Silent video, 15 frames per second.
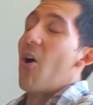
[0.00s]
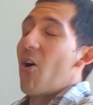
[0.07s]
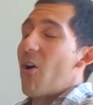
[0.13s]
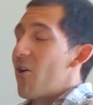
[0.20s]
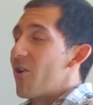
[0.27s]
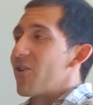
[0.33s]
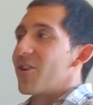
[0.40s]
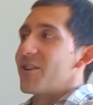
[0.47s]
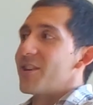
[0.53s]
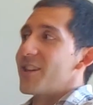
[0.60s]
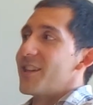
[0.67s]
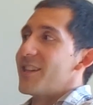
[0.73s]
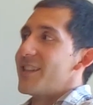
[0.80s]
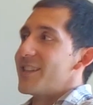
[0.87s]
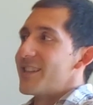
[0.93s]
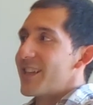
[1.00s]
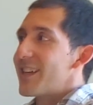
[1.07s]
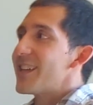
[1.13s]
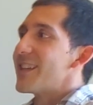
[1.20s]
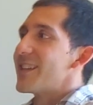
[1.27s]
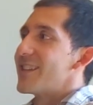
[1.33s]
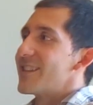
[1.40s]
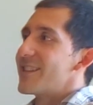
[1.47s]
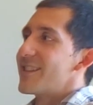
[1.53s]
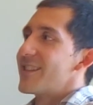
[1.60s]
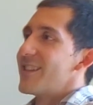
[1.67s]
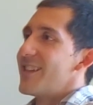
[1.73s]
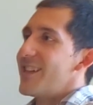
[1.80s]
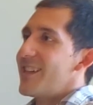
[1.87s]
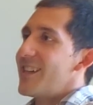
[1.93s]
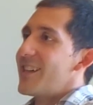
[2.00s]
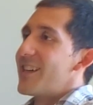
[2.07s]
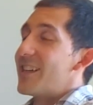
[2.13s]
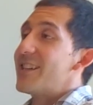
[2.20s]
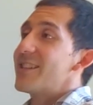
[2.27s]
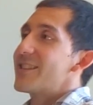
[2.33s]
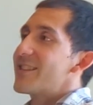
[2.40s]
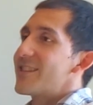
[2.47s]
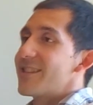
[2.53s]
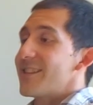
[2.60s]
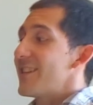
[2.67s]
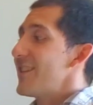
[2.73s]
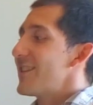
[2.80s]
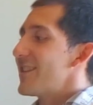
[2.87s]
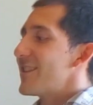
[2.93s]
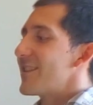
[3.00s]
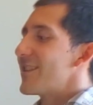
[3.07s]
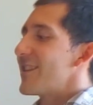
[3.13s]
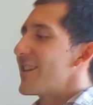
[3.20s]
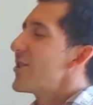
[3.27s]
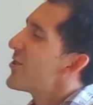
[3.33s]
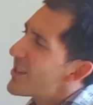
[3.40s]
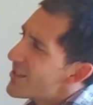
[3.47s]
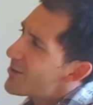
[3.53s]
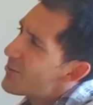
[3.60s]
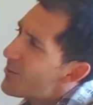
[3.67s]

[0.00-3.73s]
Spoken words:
hard and intense. And it's insane. You guys don't